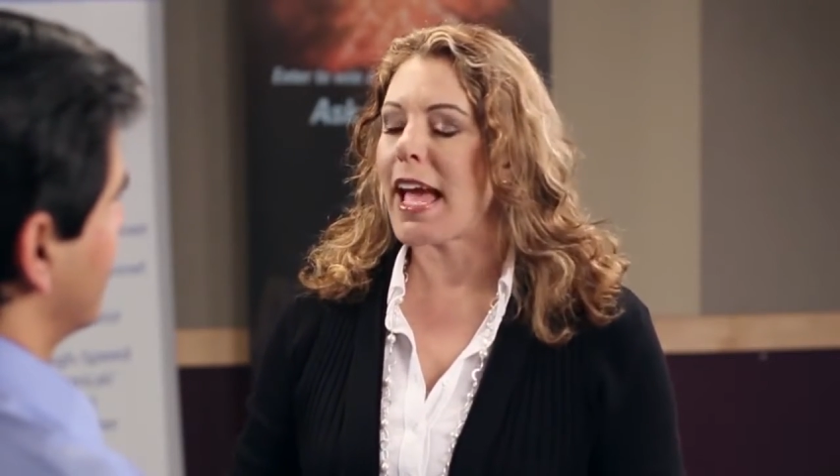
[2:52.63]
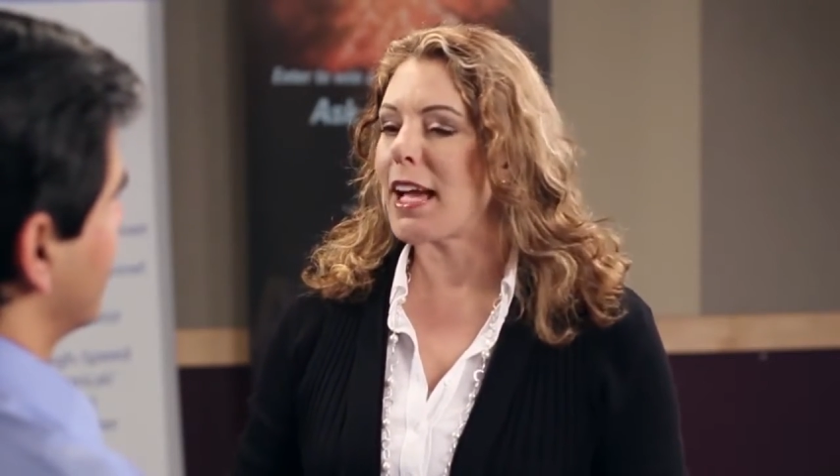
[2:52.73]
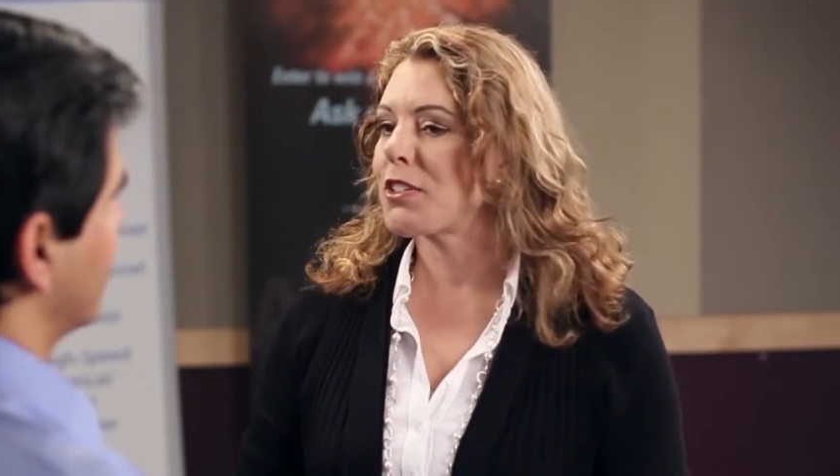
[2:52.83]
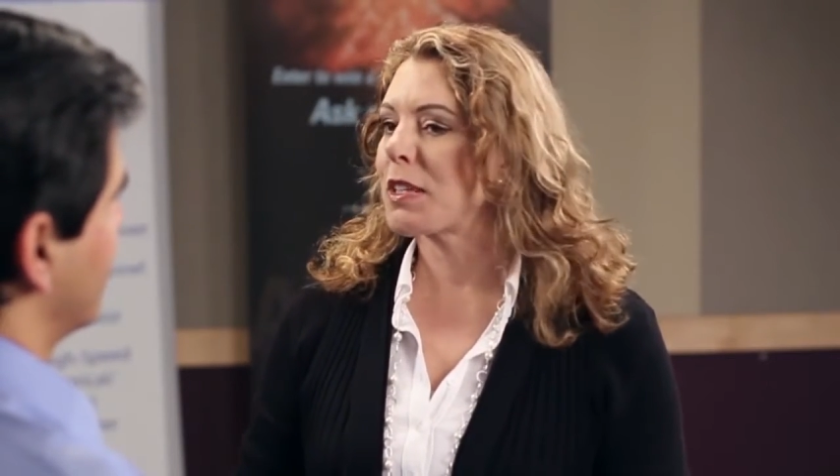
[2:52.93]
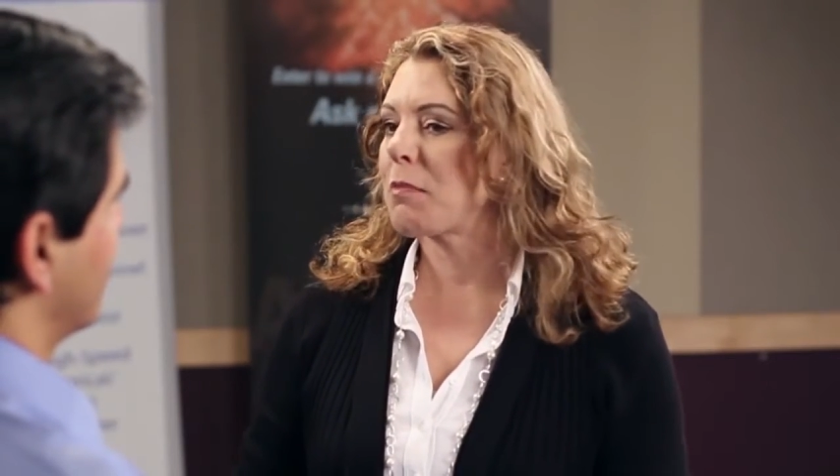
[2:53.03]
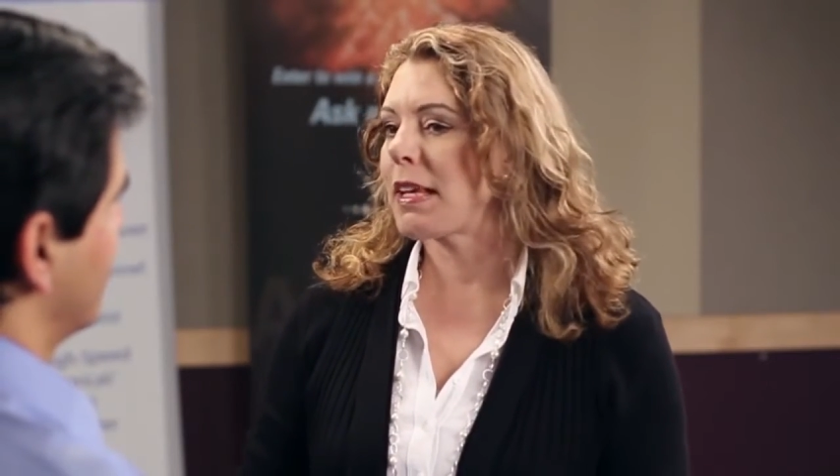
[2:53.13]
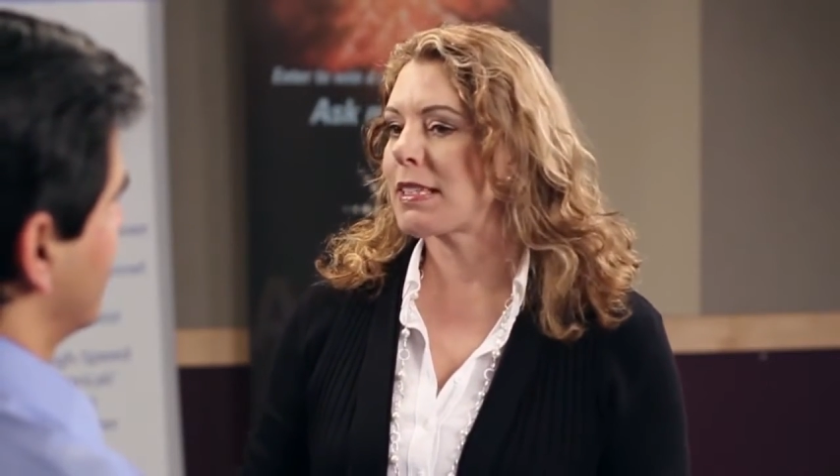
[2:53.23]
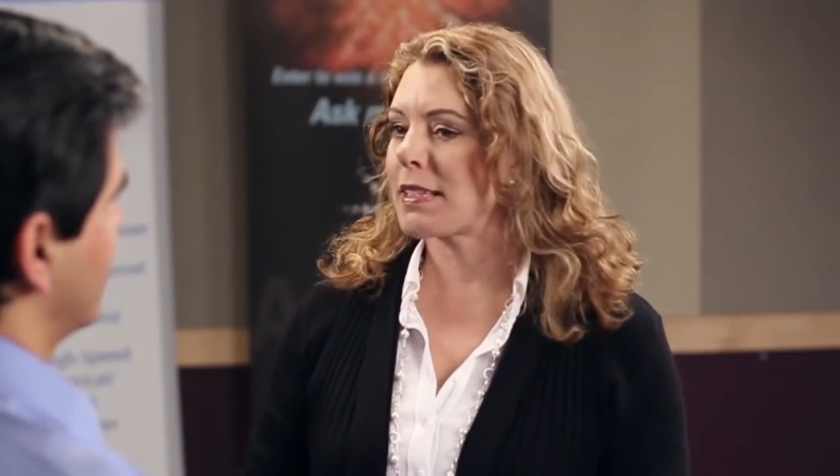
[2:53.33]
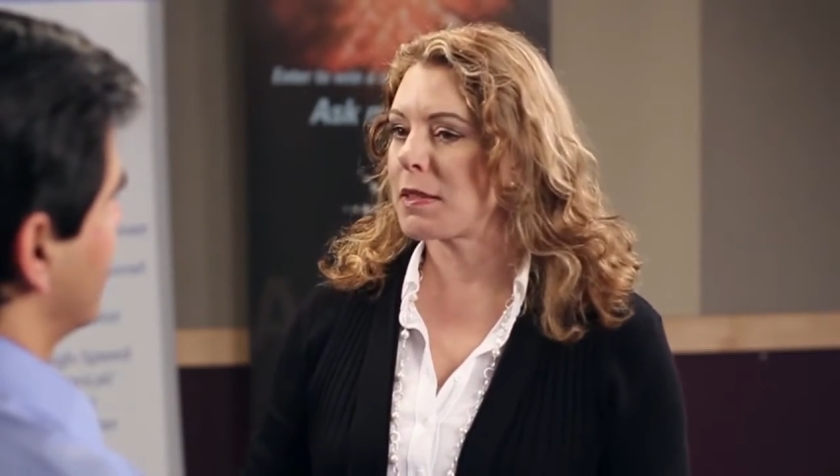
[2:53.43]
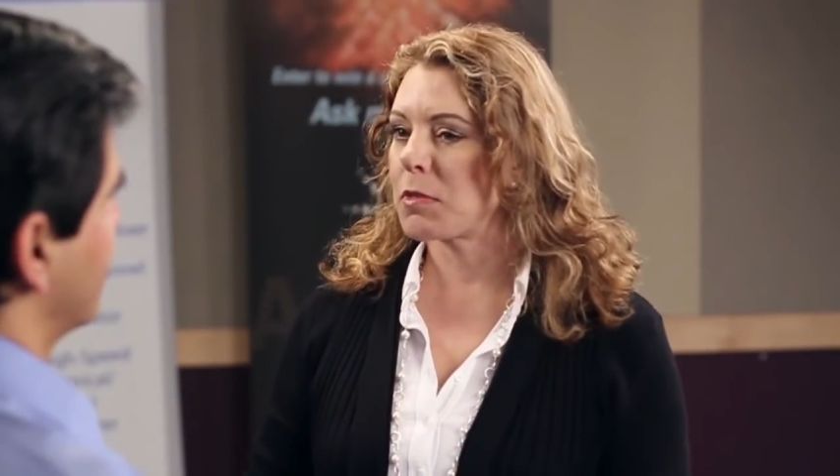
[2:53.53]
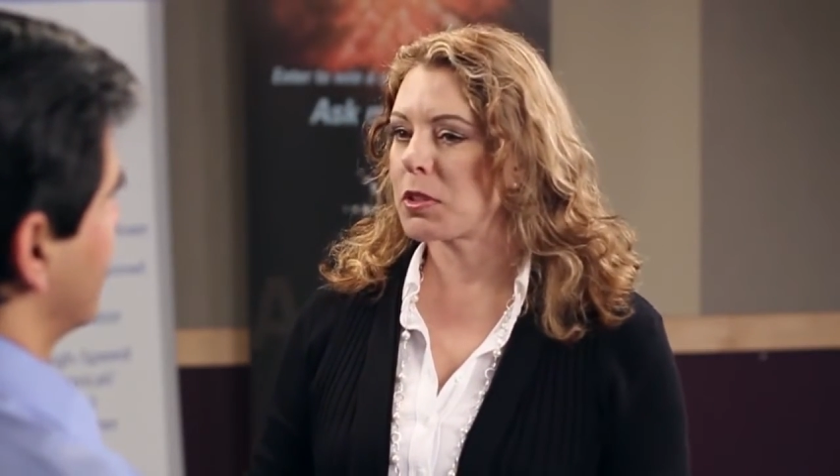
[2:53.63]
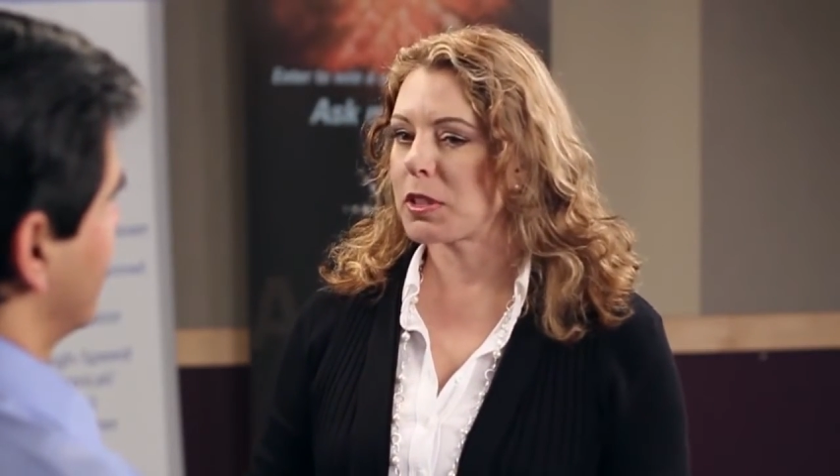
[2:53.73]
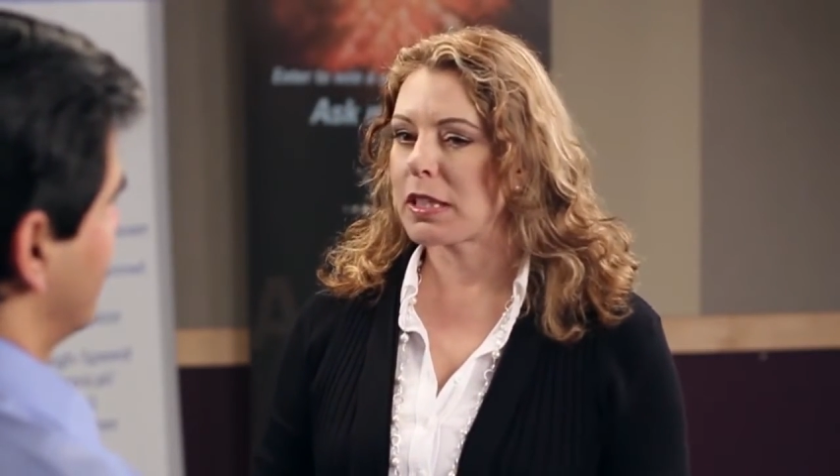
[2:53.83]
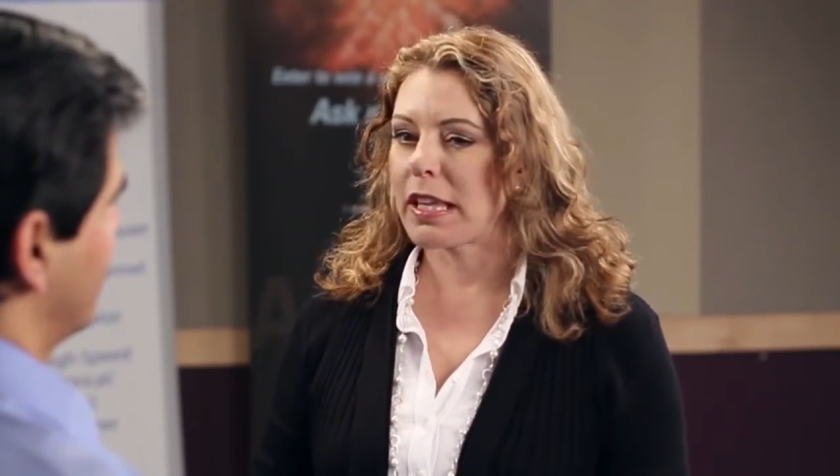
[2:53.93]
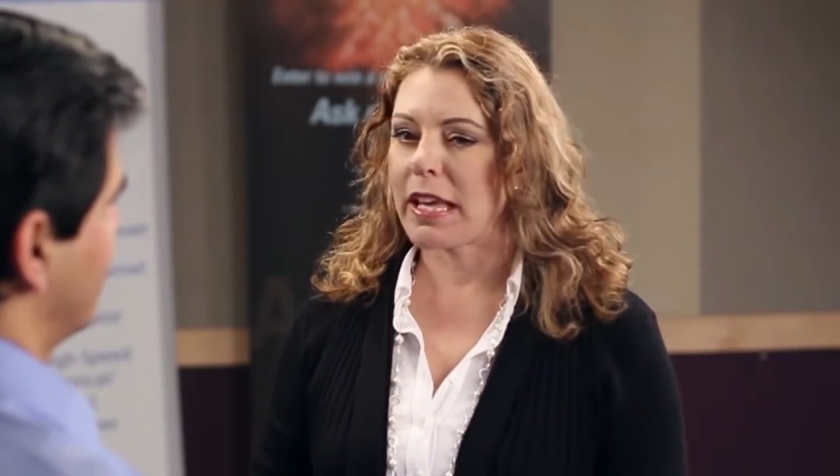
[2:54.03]
Agilent makes a similar
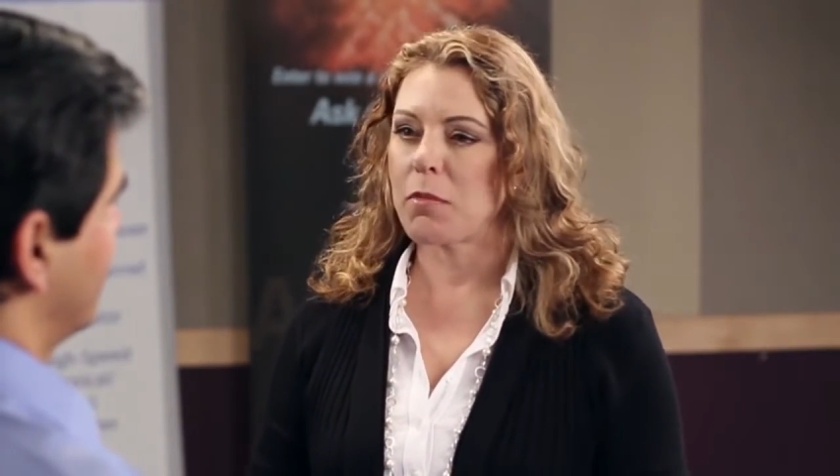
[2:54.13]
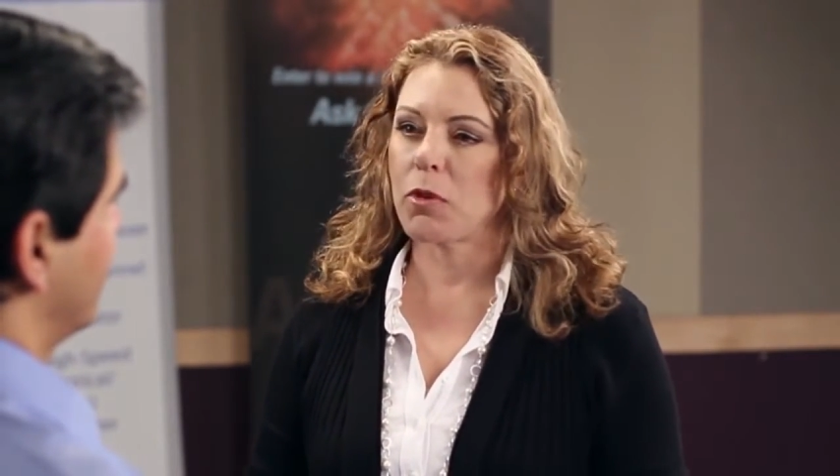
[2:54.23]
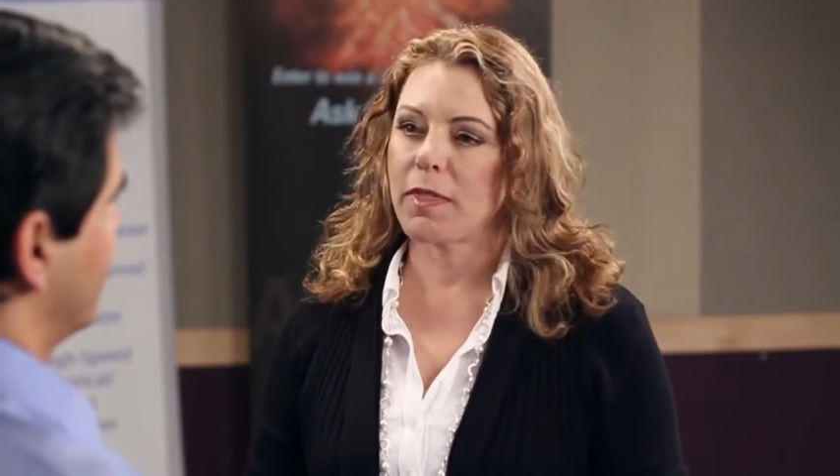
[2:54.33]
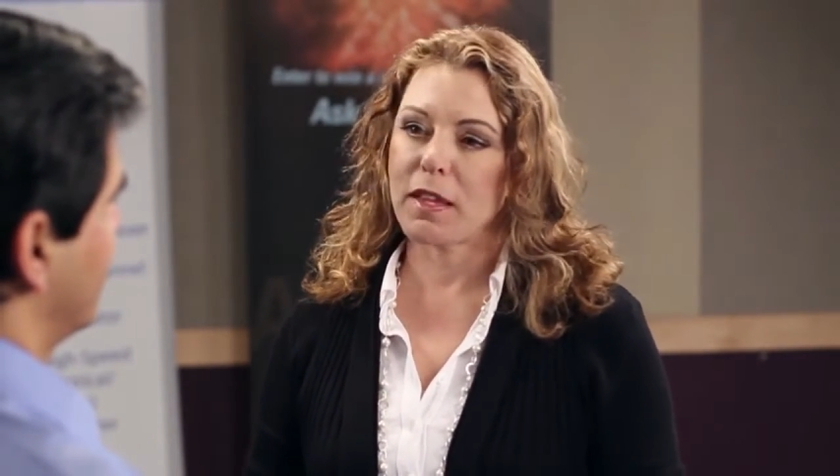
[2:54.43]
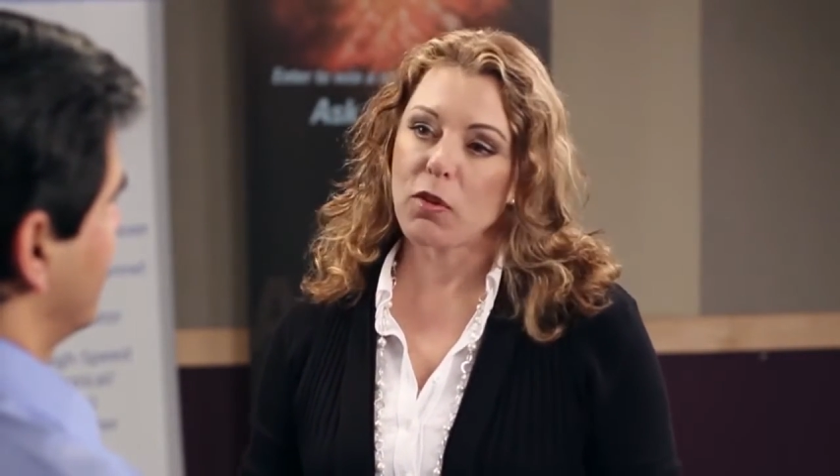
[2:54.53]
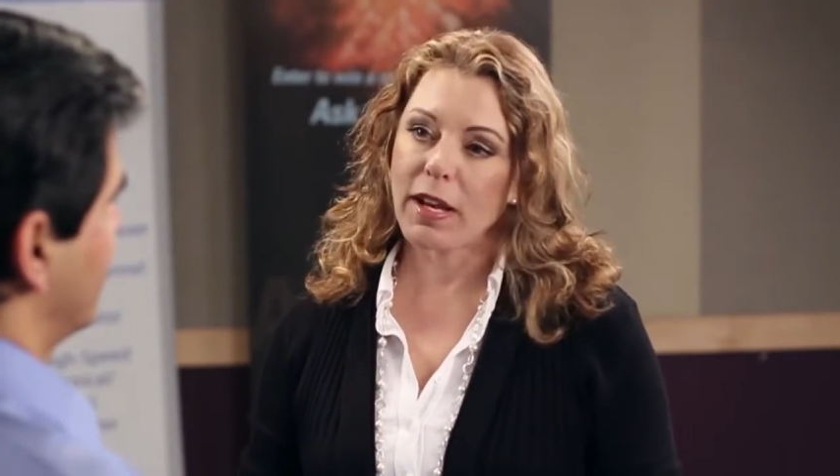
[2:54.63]
claim with the